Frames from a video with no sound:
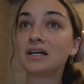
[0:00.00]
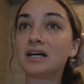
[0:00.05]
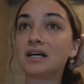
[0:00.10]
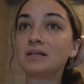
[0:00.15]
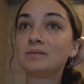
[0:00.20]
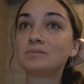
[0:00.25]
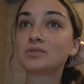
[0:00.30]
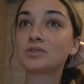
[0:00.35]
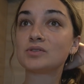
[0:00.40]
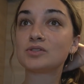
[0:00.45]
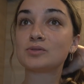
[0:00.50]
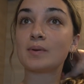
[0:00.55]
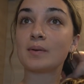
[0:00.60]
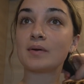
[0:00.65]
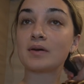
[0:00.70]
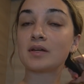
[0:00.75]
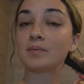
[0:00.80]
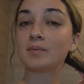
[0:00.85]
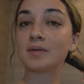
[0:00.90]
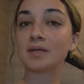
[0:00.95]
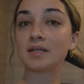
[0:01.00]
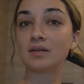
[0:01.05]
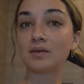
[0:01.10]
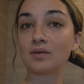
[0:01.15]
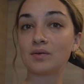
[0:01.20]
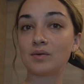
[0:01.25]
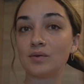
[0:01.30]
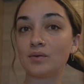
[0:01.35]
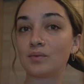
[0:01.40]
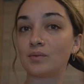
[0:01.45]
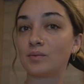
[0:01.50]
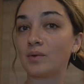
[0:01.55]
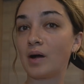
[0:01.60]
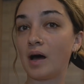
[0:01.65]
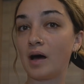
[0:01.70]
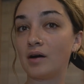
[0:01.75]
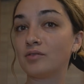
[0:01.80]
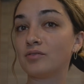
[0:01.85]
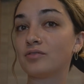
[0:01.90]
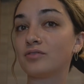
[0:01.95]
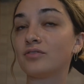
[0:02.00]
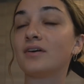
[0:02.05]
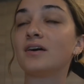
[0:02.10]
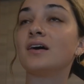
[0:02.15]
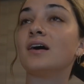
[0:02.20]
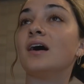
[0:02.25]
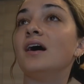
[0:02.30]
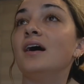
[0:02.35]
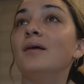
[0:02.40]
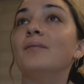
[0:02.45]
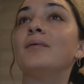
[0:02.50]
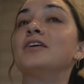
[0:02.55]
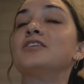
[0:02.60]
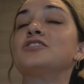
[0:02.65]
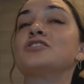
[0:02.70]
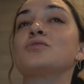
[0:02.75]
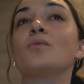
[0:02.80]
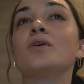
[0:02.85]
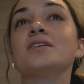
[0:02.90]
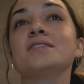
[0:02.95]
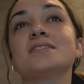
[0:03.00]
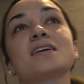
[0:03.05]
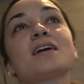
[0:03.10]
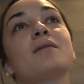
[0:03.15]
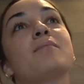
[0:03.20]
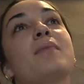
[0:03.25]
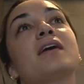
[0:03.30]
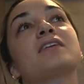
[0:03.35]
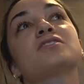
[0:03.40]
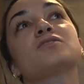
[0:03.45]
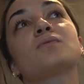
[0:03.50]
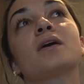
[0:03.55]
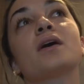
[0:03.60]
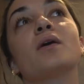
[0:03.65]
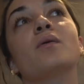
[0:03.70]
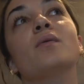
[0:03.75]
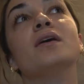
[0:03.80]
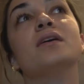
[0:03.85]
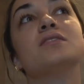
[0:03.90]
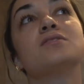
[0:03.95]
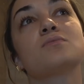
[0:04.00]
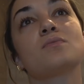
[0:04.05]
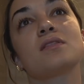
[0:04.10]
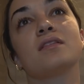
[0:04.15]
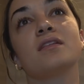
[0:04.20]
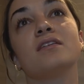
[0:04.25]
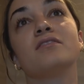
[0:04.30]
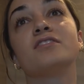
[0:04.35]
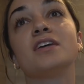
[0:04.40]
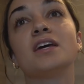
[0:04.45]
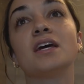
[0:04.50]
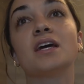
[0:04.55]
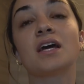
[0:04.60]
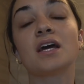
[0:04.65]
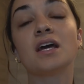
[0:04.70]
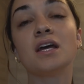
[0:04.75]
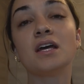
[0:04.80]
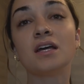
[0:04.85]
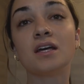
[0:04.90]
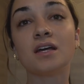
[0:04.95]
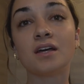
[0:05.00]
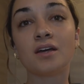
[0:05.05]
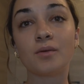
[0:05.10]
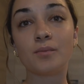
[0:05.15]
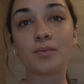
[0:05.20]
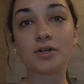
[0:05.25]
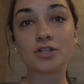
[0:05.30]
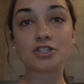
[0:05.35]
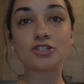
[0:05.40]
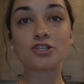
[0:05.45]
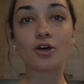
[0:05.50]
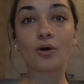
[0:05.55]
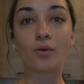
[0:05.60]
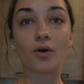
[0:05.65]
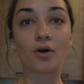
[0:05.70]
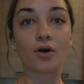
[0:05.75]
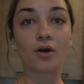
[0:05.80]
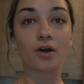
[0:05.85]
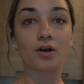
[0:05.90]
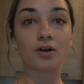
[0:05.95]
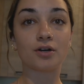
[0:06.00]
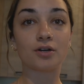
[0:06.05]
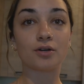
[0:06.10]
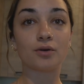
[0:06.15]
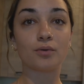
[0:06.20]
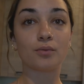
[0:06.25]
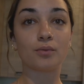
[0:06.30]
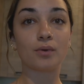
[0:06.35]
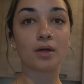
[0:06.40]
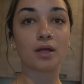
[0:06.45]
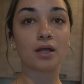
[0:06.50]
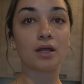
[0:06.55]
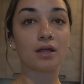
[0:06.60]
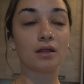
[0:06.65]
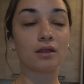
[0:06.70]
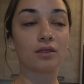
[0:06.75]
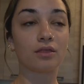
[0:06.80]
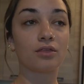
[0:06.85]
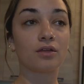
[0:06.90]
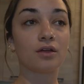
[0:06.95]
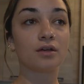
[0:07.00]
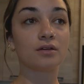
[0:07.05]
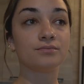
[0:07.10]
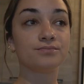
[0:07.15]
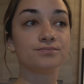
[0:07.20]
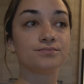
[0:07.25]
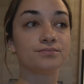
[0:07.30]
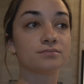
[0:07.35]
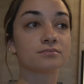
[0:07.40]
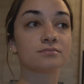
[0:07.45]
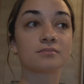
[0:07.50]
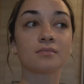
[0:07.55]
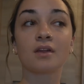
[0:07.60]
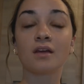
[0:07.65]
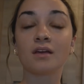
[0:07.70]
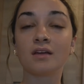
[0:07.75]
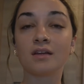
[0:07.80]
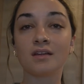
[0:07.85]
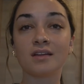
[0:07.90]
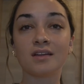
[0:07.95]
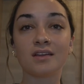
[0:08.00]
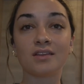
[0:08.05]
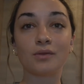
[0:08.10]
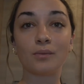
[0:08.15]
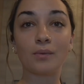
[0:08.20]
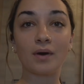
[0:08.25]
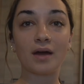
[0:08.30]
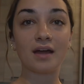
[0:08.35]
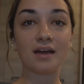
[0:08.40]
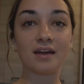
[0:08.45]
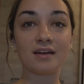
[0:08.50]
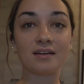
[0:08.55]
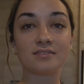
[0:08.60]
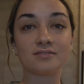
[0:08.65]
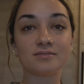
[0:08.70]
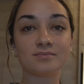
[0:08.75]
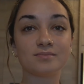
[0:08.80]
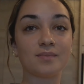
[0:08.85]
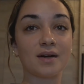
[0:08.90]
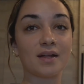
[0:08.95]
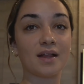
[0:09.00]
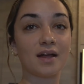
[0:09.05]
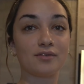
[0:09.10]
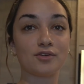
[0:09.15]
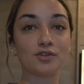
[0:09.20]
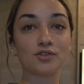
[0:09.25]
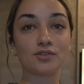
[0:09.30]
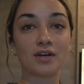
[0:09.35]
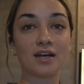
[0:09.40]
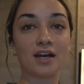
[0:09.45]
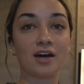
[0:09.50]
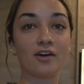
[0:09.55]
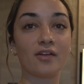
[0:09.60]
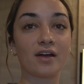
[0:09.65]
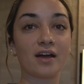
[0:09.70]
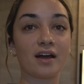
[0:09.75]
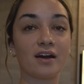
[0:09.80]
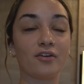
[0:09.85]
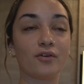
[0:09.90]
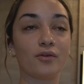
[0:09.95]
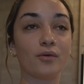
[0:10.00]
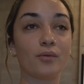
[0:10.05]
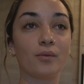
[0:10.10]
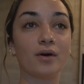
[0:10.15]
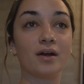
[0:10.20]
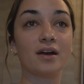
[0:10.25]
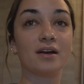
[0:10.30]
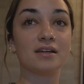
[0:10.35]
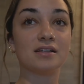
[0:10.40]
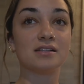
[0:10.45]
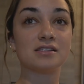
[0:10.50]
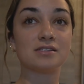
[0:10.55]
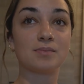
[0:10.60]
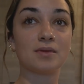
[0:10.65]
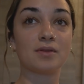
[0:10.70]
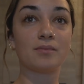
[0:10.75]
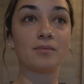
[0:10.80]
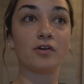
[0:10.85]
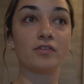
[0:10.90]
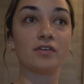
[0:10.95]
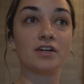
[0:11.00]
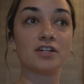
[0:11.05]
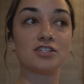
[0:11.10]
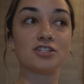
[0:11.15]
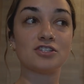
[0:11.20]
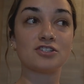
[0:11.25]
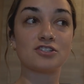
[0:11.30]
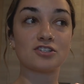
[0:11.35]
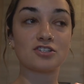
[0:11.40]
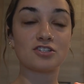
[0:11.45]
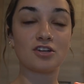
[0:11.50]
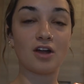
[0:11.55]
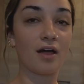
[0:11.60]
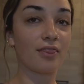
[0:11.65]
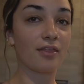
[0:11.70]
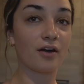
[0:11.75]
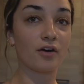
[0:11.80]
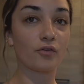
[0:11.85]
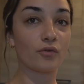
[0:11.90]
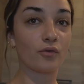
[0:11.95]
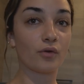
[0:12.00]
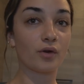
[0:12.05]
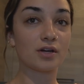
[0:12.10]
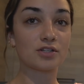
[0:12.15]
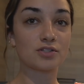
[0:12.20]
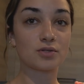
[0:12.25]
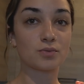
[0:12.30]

Um, so it's probably gonna be a little rough. Um, I just want to get back to where I was with lifting, but it's so hard with the way my life is right now. Like, I don't know what it is, but the motivation's just not there for it.